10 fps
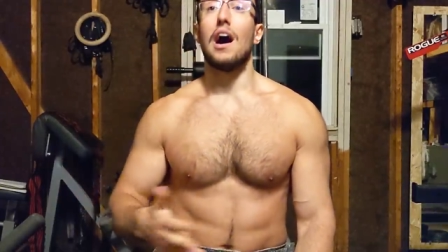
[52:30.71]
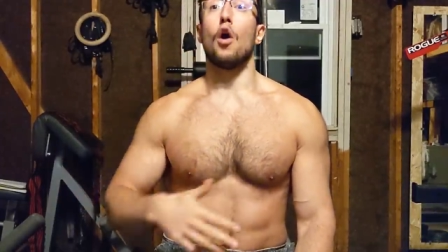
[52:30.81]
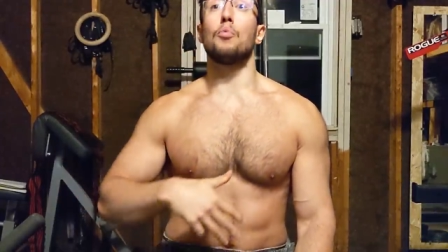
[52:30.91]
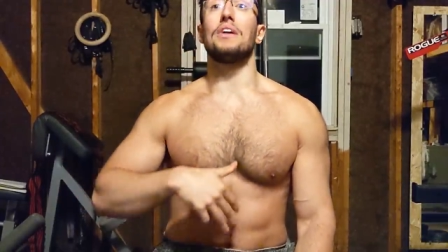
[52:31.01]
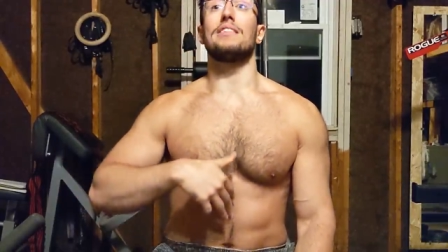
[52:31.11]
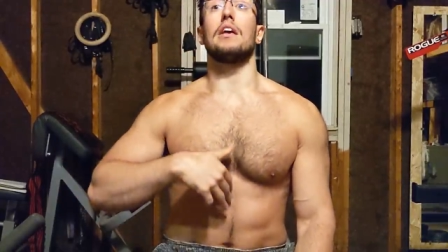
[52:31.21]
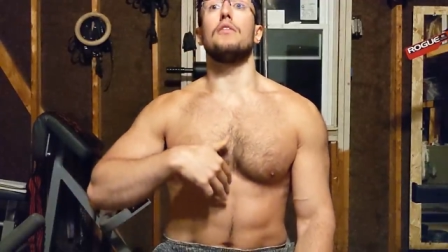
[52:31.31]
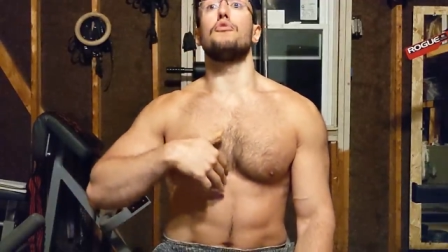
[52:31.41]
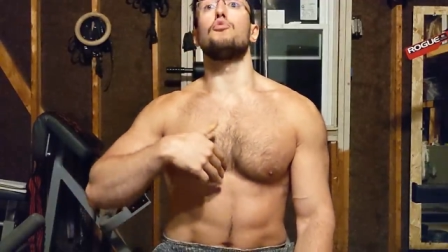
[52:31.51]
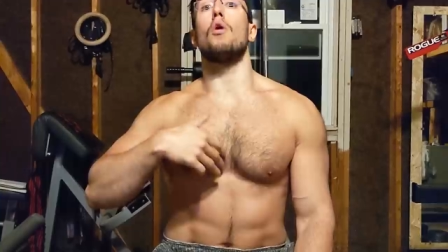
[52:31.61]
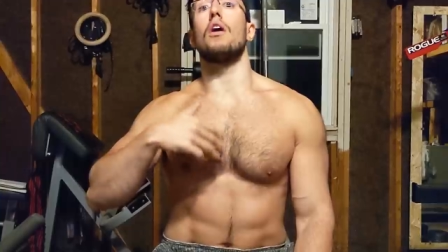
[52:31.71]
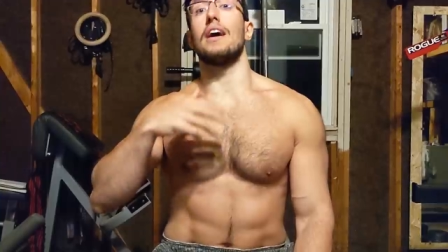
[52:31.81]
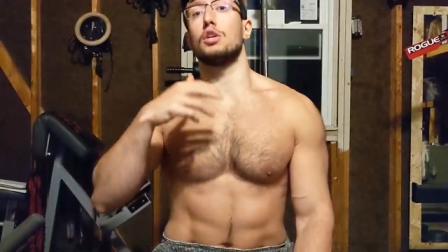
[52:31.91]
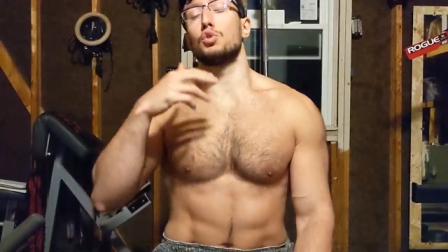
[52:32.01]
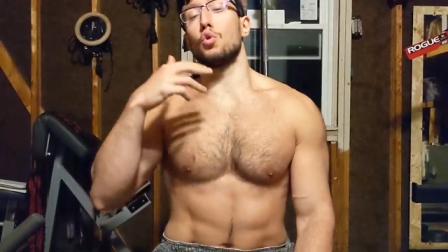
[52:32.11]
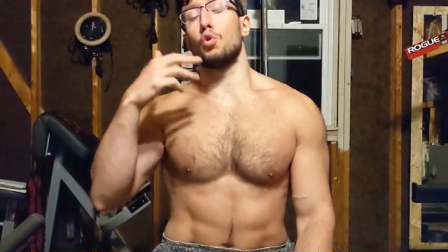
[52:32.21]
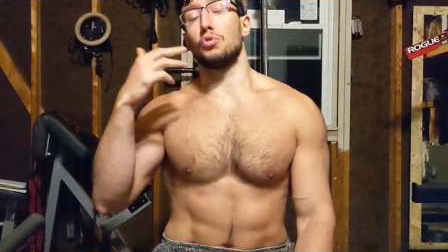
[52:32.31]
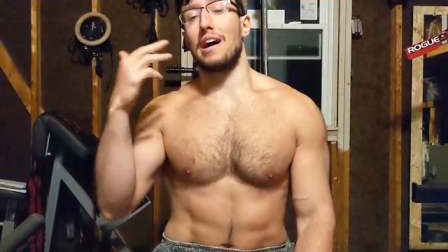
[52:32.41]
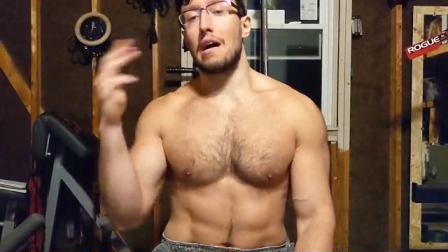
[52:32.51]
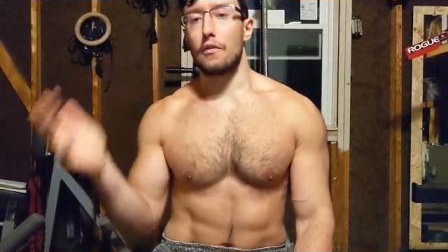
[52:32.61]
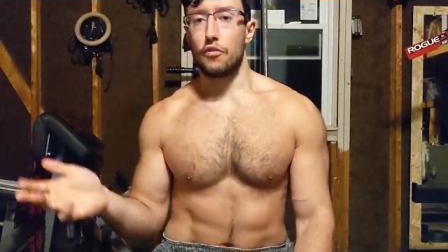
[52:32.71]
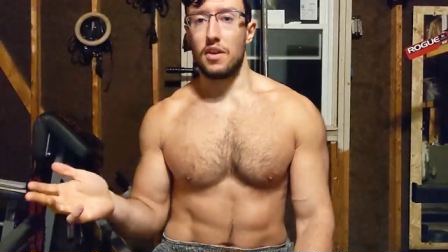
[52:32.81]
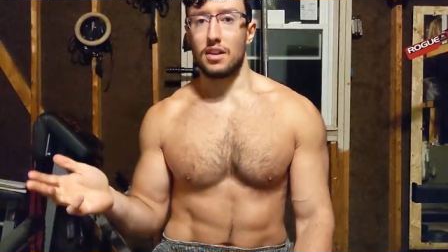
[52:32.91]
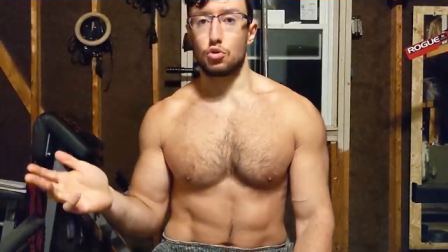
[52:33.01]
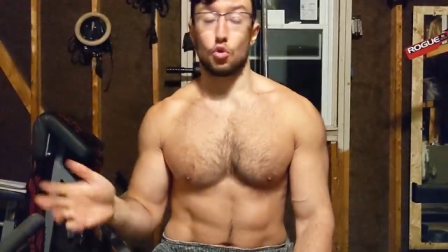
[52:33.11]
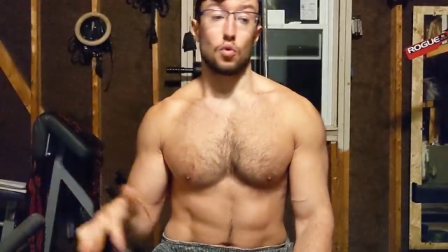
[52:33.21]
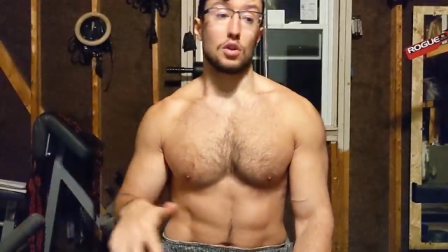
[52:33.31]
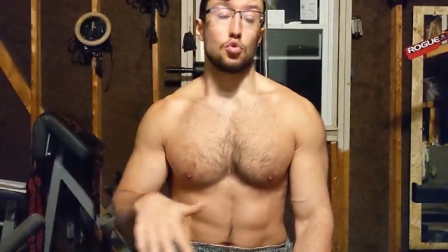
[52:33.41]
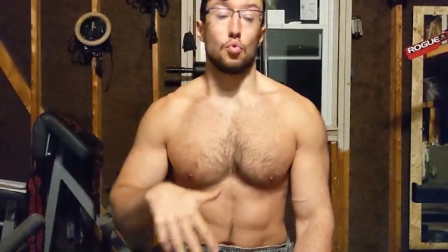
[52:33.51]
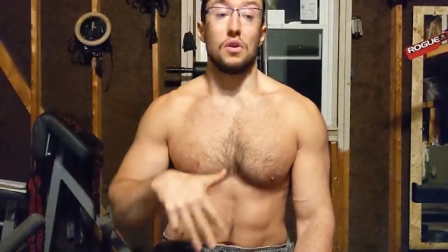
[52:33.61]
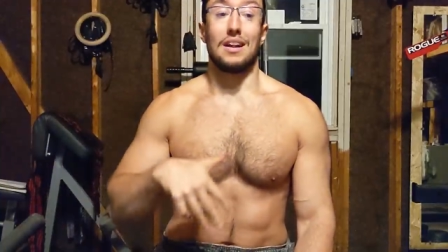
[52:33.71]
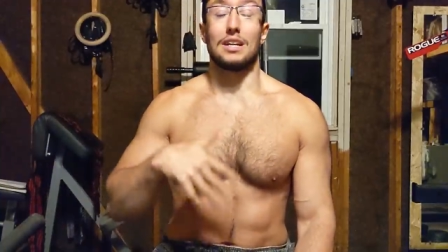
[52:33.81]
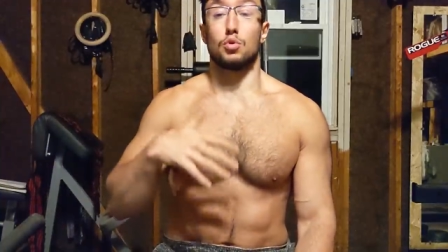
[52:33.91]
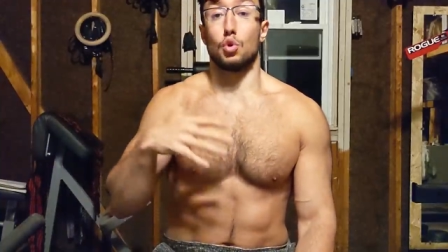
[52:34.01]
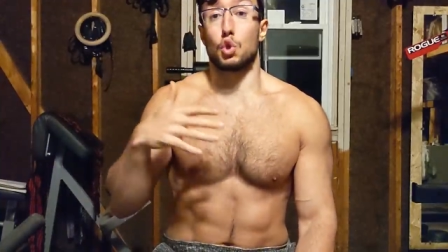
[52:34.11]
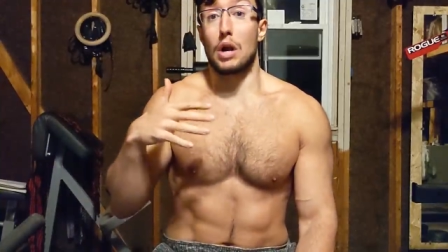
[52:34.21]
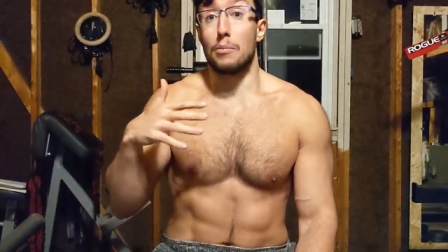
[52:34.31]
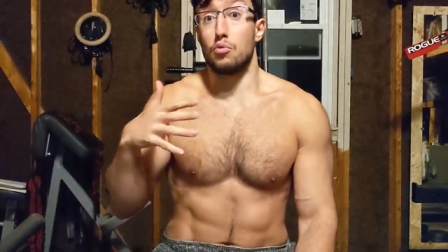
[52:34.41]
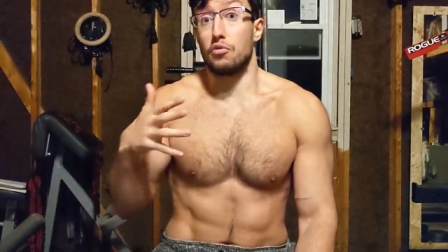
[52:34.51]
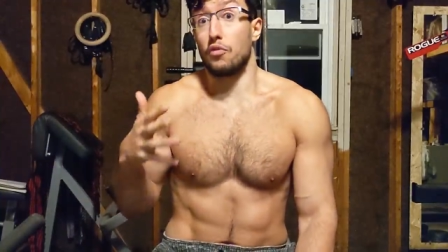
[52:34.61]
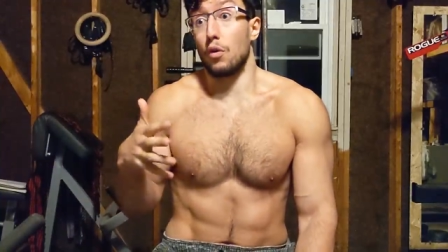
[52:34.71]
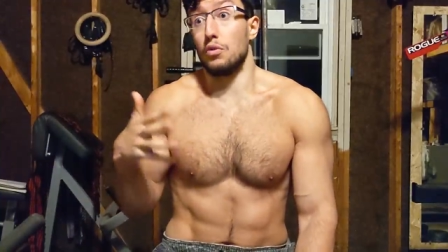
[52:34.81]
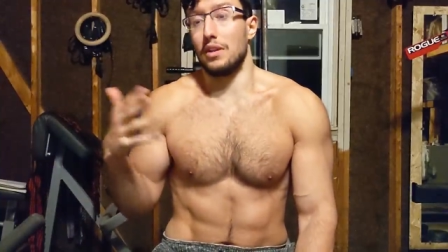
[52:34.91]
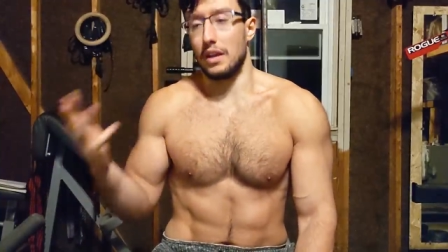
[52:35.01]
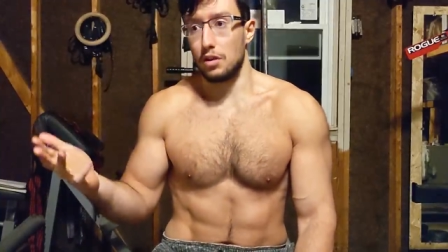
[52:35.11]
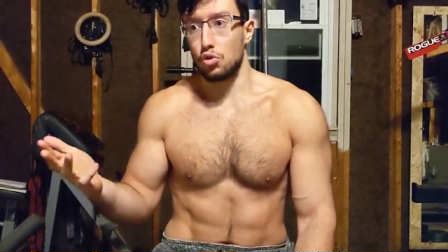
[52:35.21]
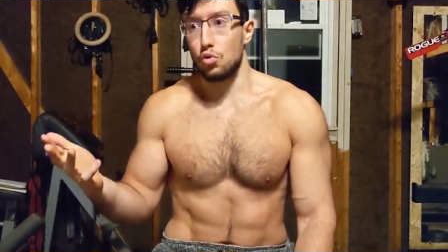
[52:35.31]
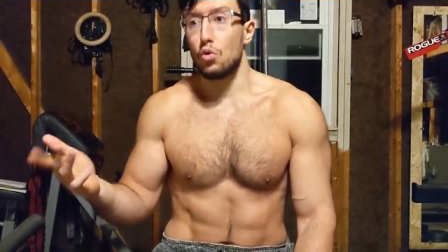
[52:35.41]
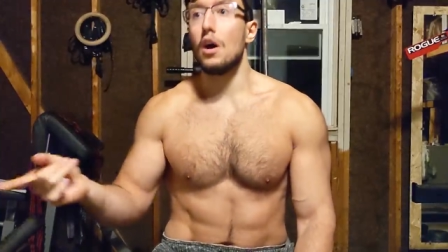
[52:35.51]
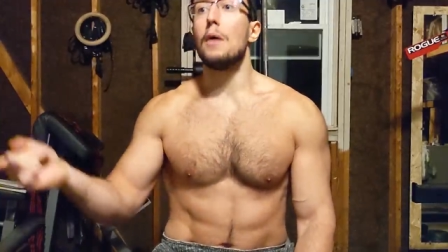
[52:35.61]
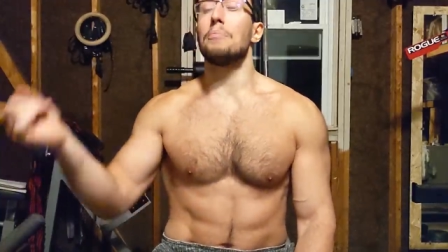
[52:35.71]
I hope that if you are a so-called atheist, you're going to realize the trap you've fallen into,